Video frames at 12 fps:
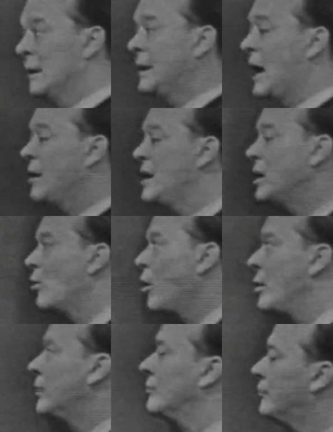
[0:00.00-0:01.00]
Now here
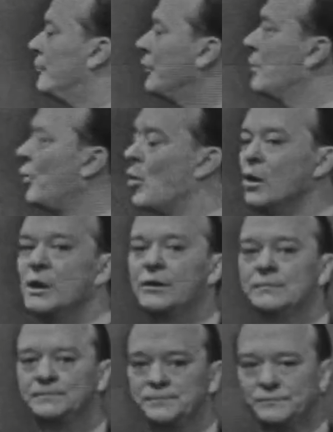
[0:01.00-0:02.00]
on the board,
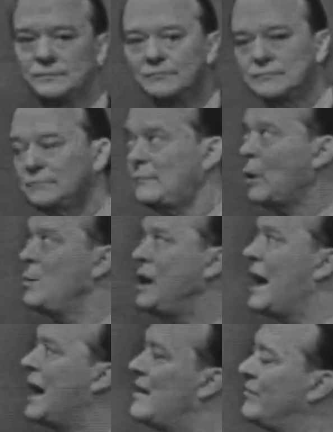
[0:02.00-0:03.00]
we
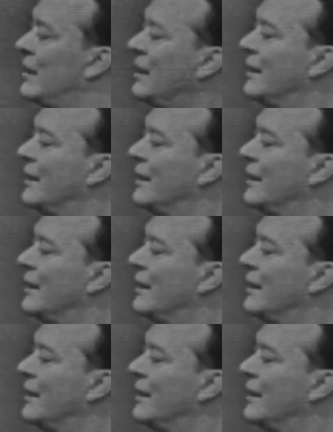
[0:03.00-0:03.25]
have